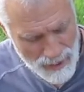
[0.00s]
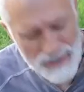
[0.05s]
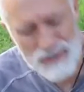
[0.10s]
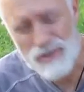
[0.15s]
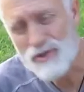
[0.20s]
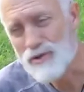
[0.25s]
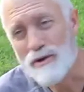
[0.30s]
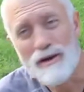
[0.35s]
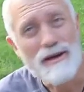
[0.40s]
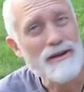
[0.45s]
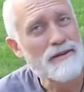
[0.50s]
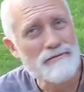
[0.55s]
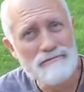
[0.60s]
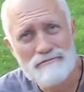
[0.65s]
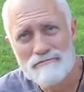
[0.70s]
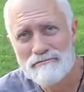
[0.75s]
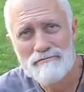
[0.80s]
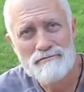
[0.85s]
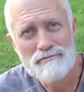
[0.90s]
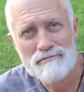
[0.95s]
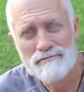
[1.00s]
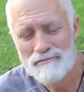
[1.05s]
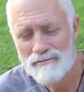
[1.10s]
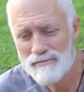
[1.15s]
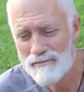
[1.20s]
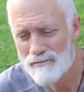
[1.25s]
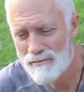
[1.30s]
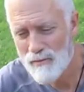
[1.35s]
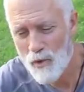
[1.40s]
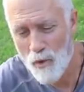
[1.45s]
extra,
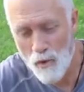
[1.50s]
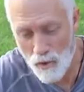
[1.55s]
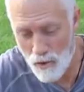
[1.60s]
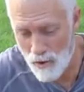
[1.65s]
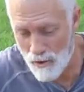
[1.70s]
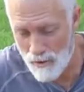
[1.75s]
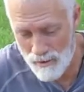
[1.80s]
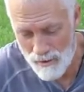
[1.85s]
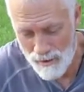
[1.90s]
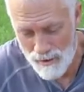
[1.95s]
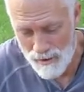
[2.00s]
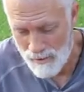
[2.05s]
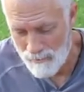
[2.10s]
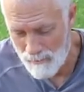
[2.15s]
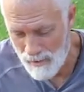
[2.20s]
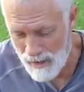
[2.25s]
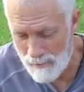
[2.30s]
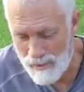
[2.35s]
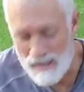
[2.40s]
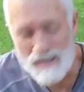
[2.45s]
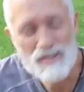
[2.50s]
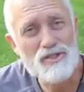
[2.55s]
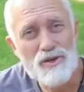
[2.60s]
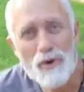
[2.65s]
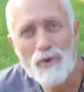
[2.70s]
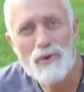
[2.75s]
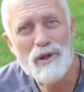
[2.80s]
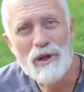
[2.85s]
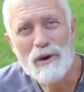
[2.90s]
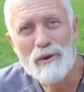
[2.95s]
or maybe
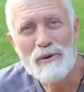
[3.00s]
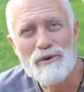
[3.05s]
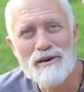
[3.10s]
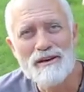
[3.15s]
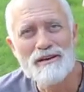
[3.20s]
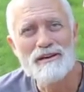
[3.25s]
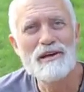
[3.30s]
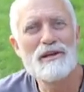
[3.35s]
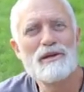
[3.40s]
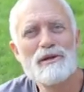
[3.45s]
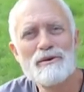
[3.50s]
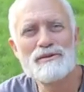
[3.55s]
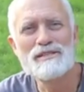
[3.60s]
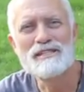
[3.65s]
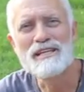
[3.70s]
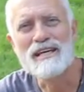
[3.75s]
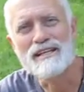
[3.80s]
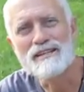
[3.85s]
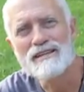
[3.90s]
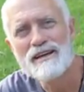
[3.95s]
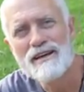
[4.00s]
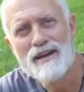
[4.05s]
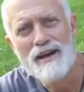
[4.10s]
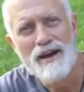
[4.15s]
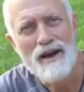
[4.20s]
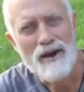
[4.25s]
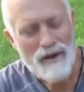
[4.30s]
solo canoe seat.